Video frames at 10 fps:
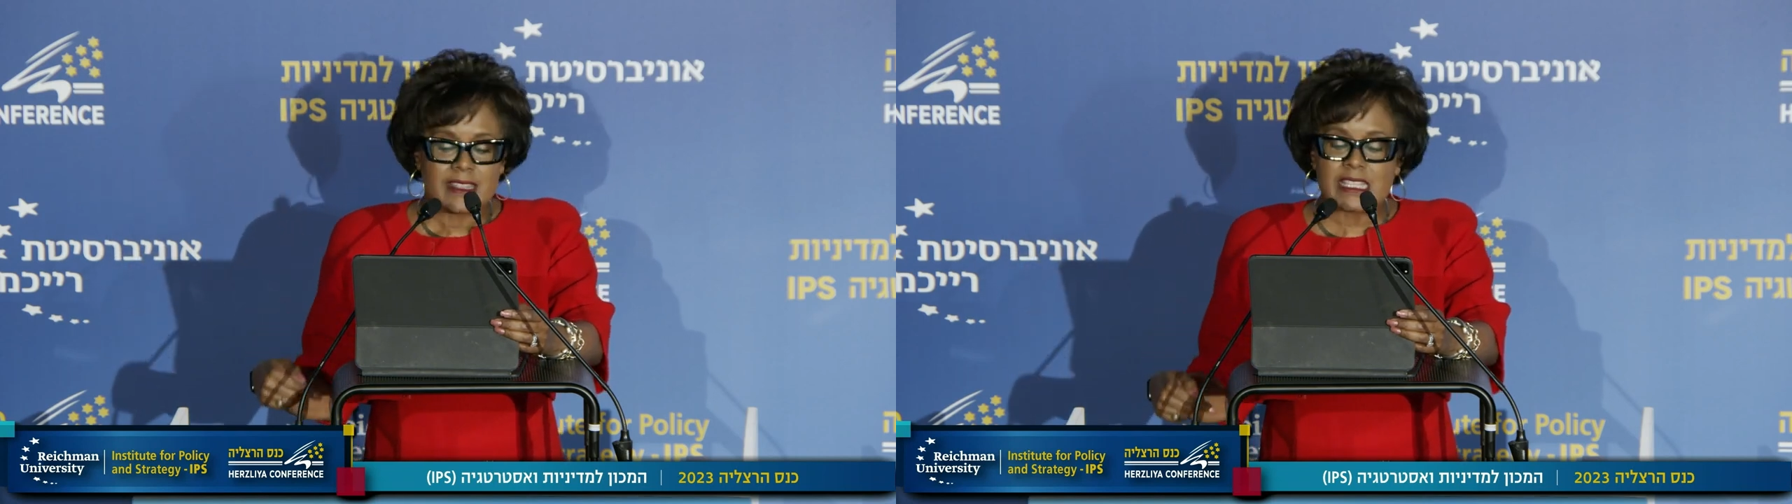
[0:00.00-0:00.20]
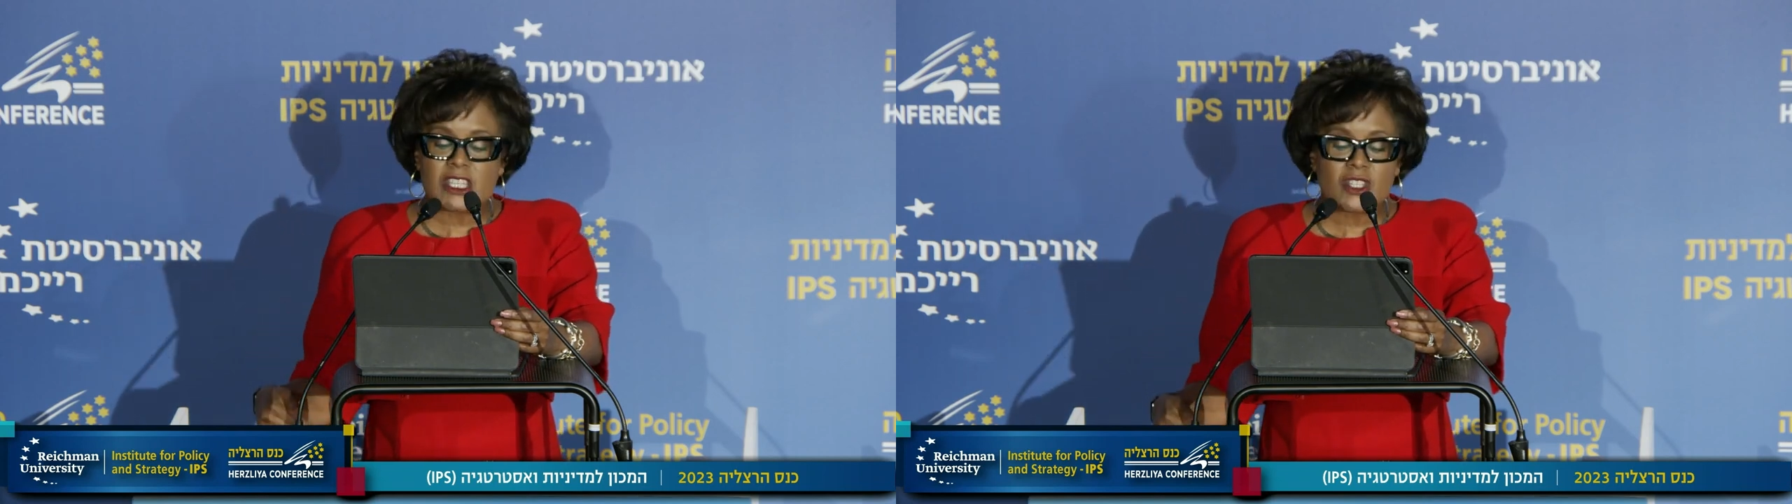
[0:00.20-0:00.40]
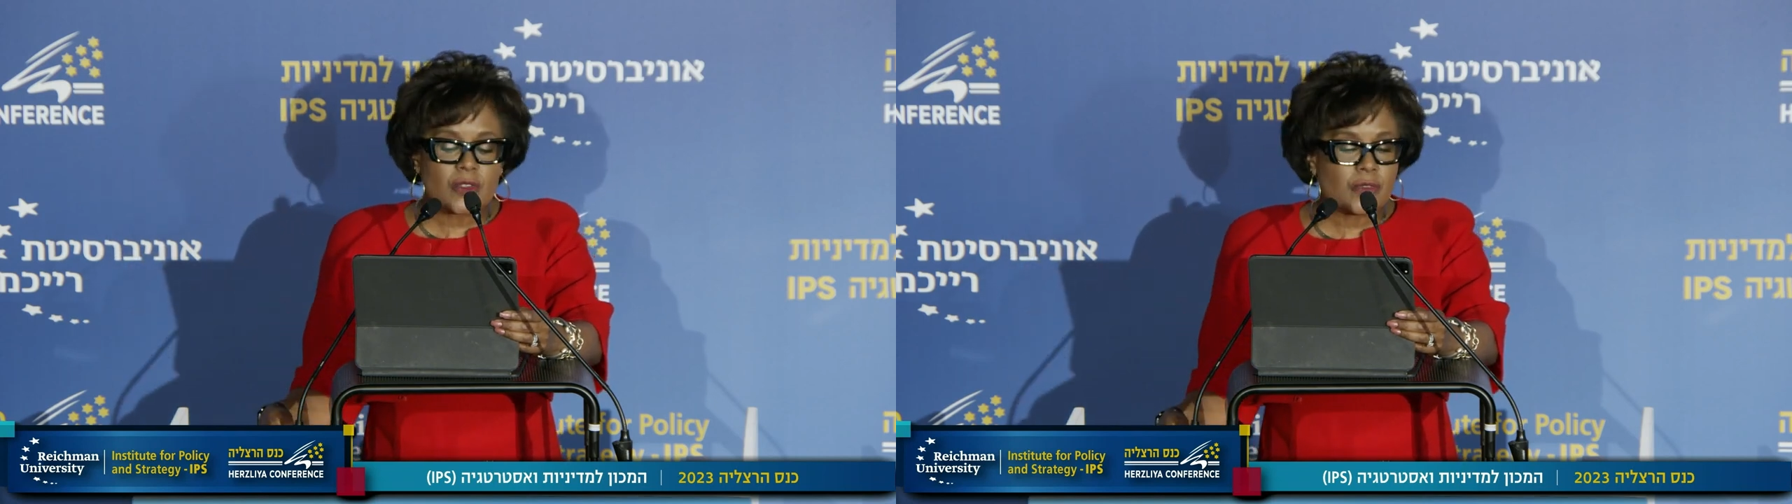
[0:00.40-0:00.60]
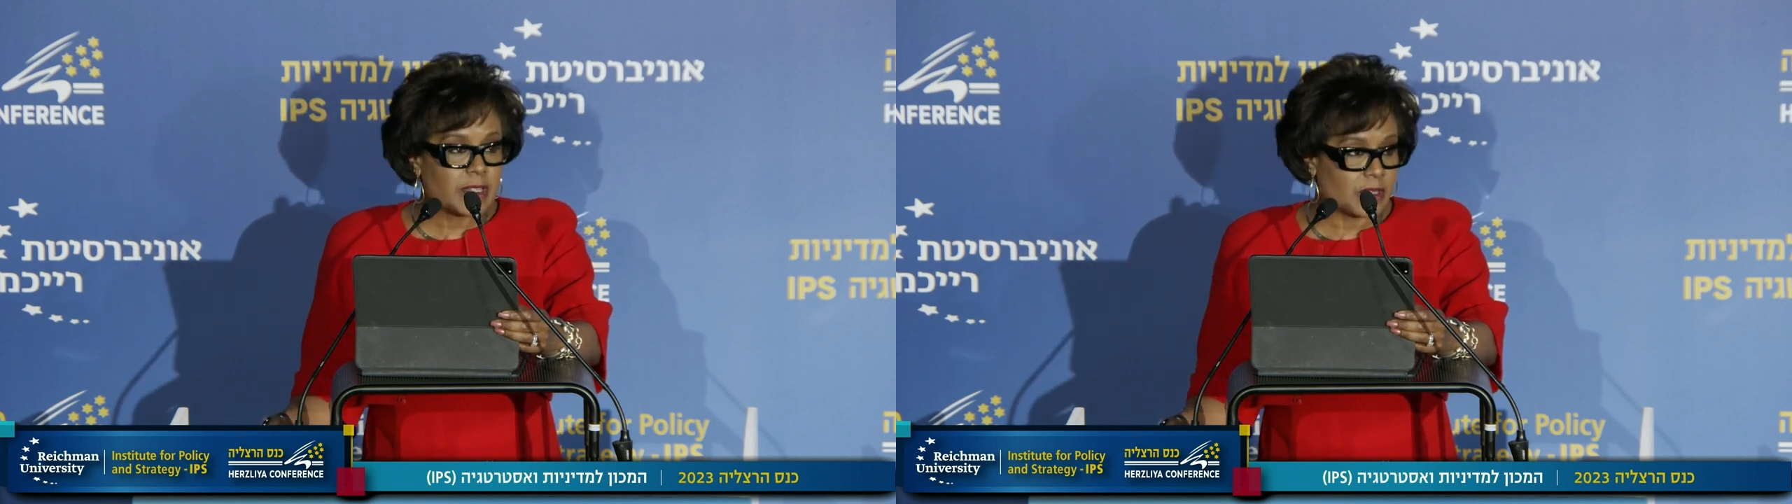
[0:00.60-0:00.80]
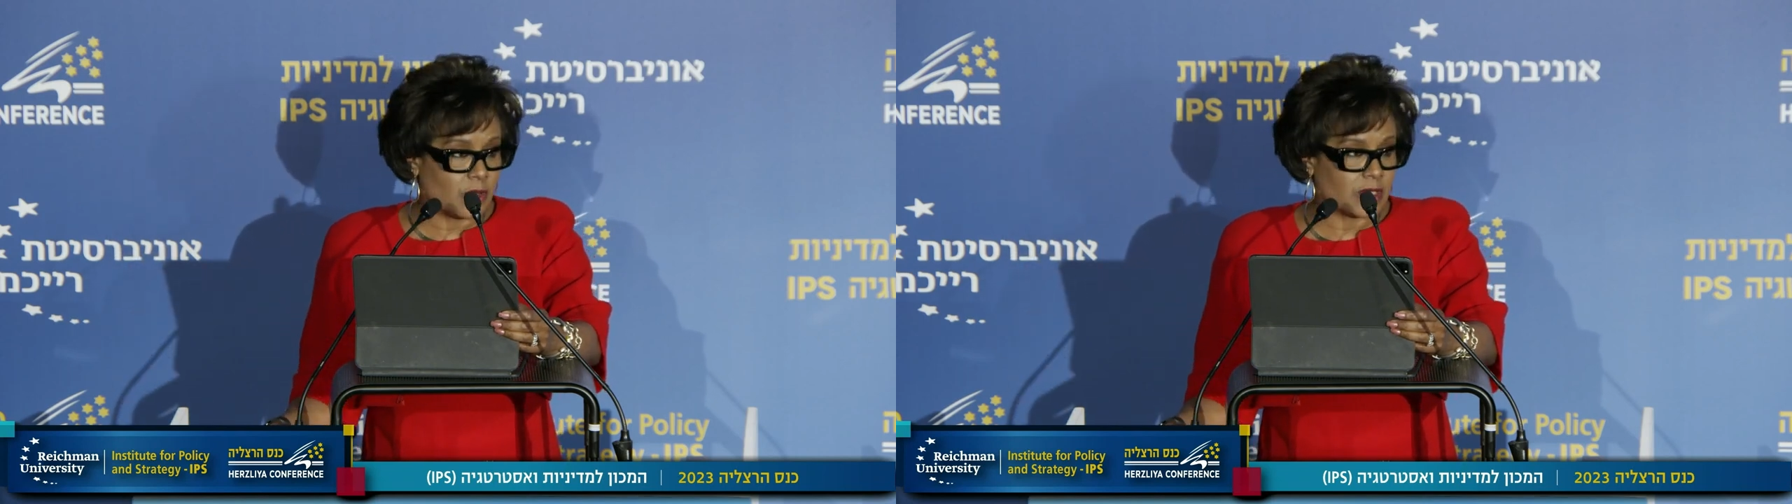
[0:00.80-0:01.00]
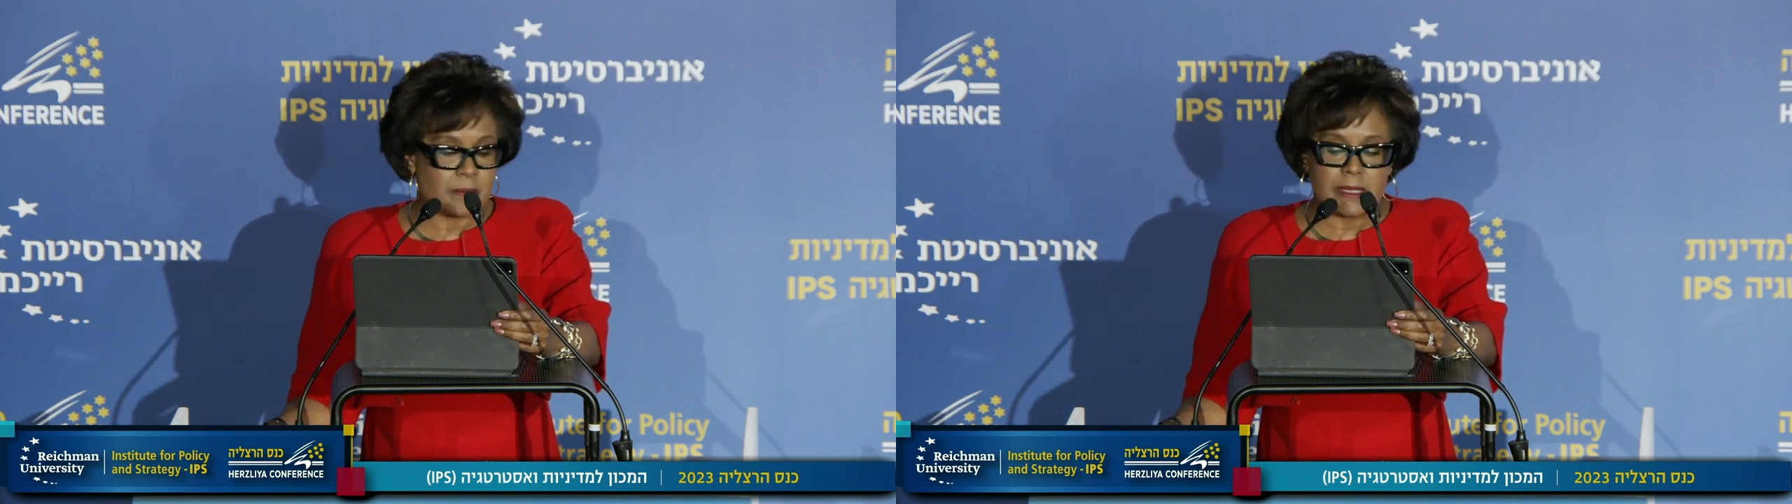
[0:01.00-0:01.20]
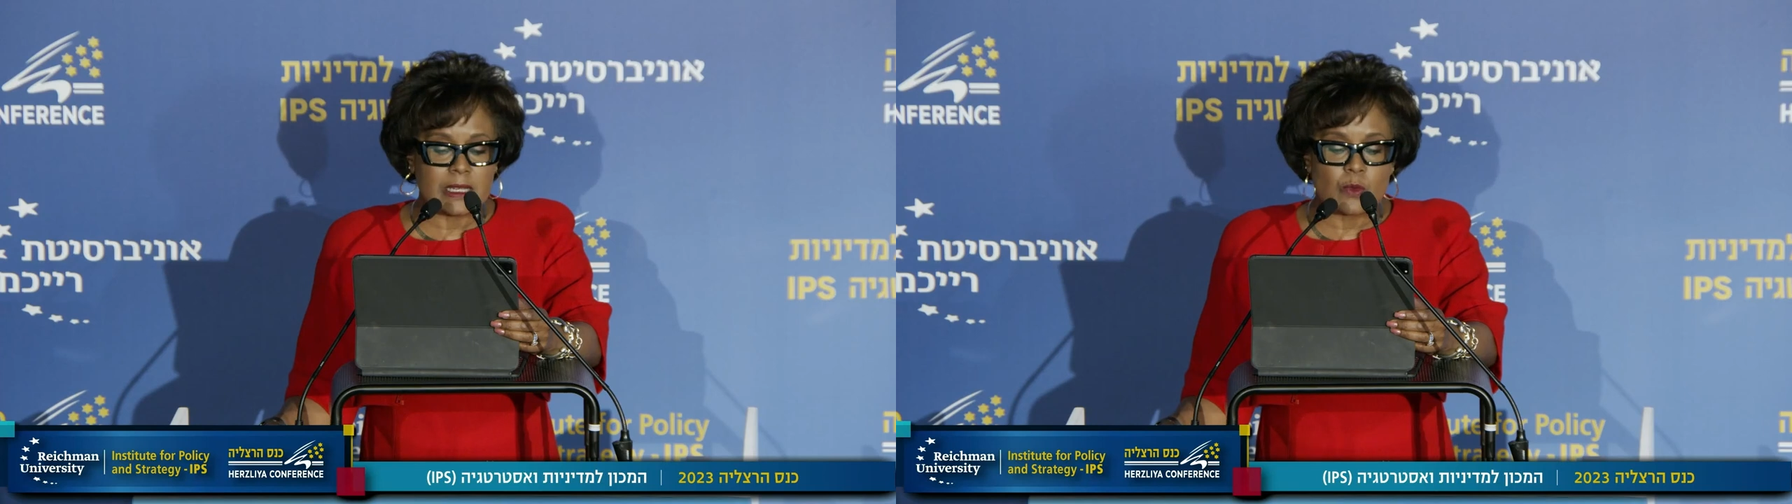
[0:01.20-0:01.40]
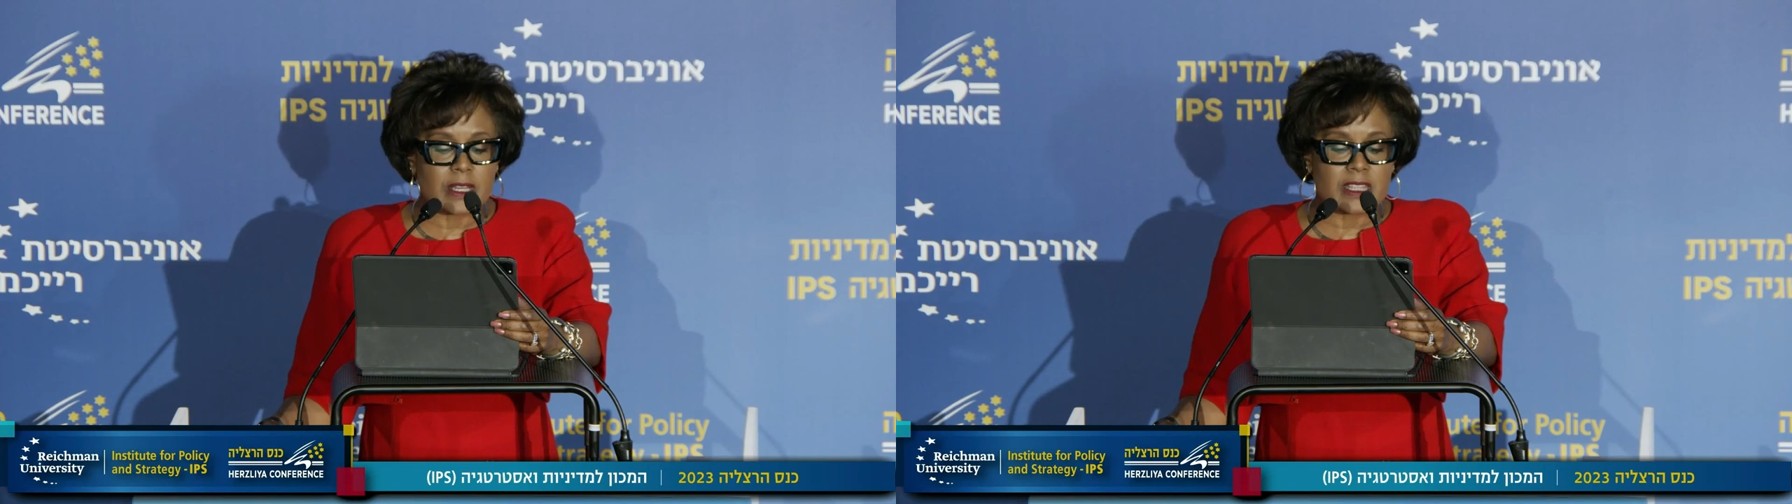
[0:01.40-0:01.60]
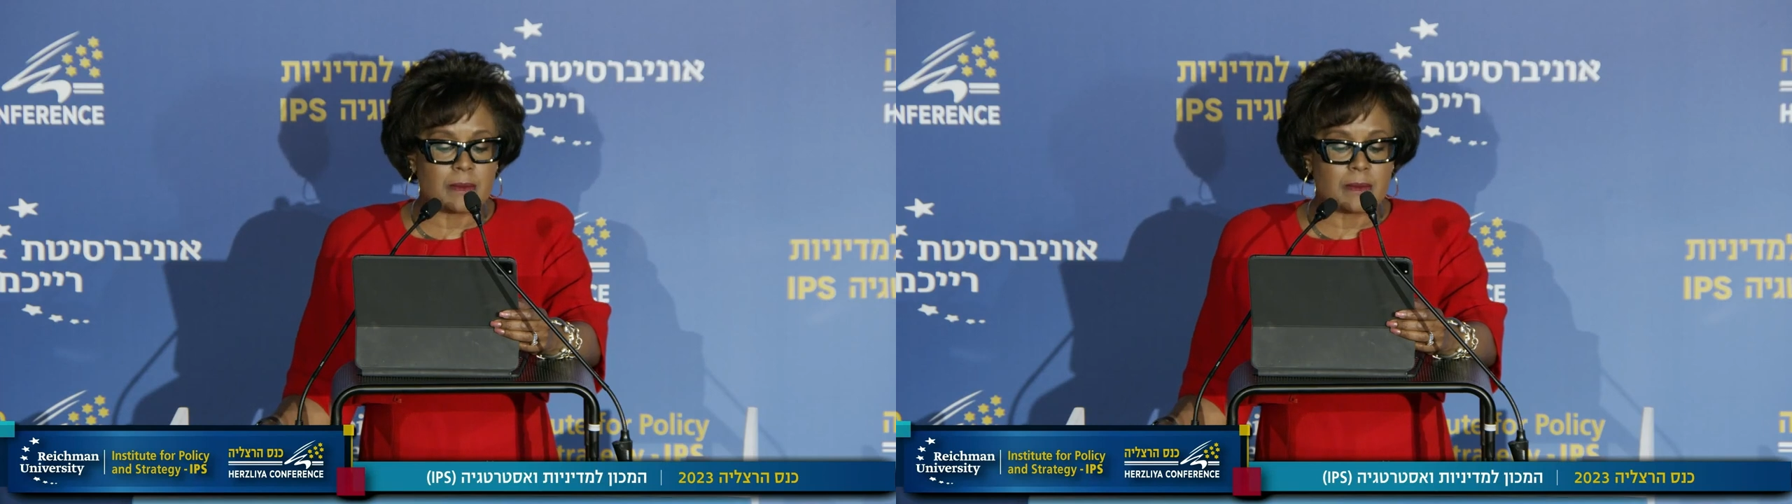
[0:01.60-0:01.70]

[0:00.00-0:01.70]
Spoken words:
This is critical to meeting one of